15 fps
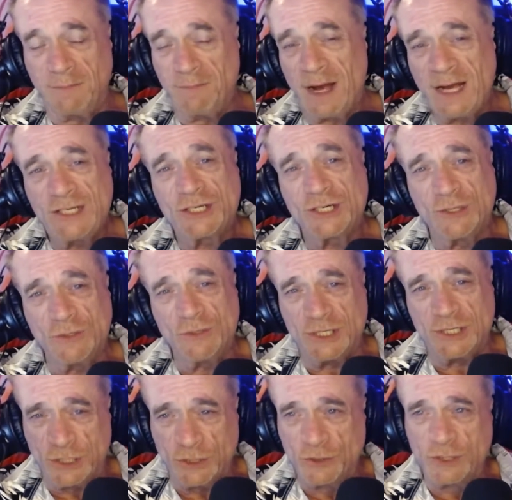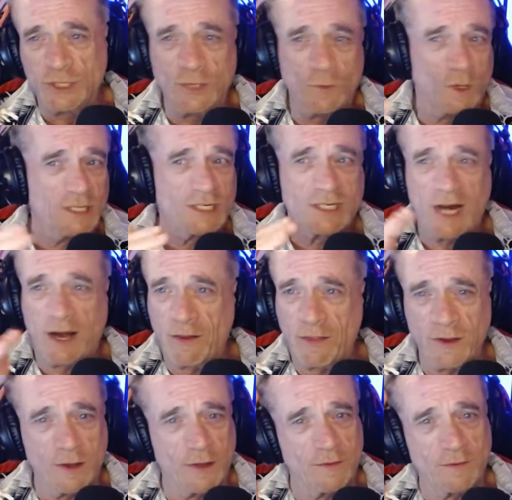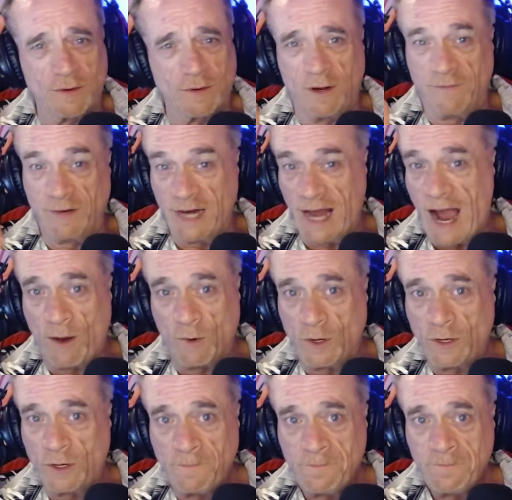My show is usually one side or the other of an hour.